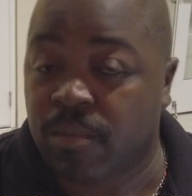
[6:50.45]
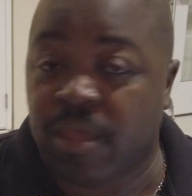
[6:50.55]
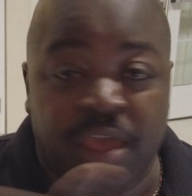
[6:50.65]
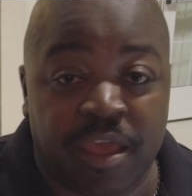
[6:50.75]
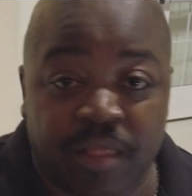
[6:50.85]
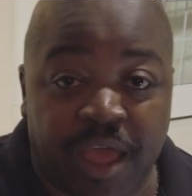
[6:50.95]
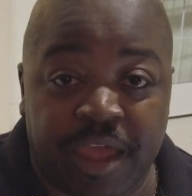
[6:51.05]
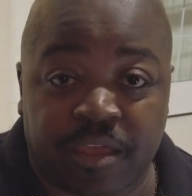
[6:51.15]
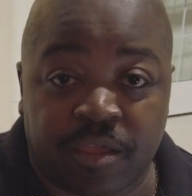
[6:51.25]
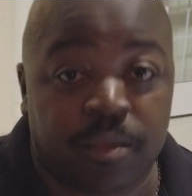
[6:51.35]
hit
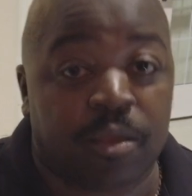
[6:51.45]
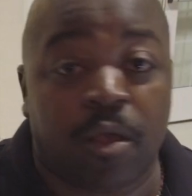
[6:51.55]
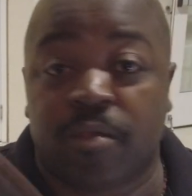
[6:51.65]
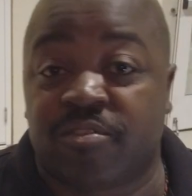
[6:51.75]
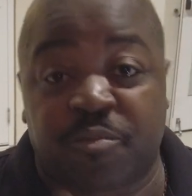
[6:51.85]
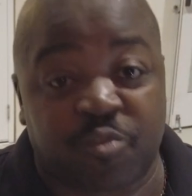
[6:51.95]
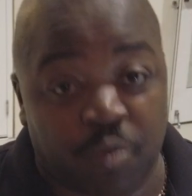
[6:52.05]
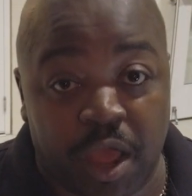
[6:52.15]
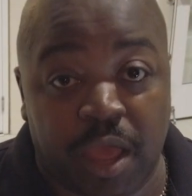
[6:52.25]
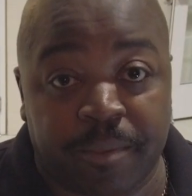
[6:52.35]
like,
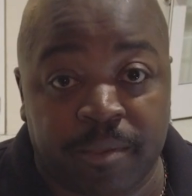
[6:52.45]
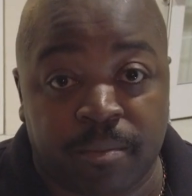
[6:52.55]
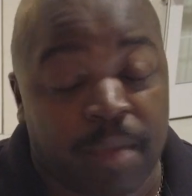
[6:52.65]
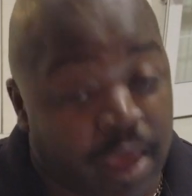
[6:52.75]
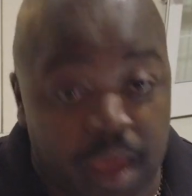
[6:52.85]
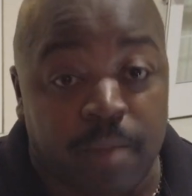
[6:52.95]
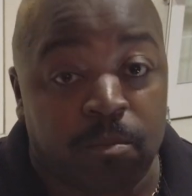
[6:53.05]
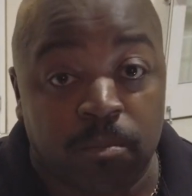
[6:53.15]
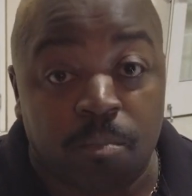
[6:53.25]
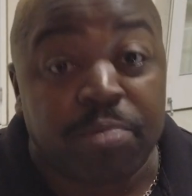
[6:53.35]
subscribe, and
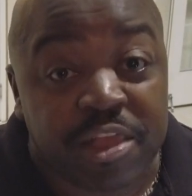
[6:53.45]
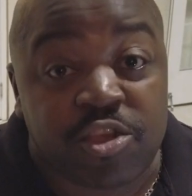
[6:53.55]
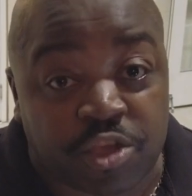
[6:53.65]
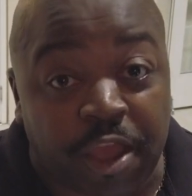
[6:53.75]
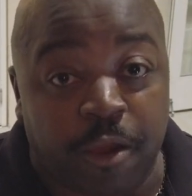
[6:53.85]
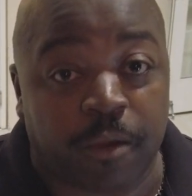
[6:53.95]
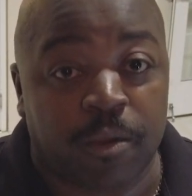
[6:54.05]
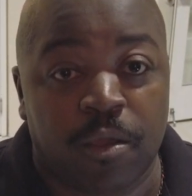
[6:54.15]
please share.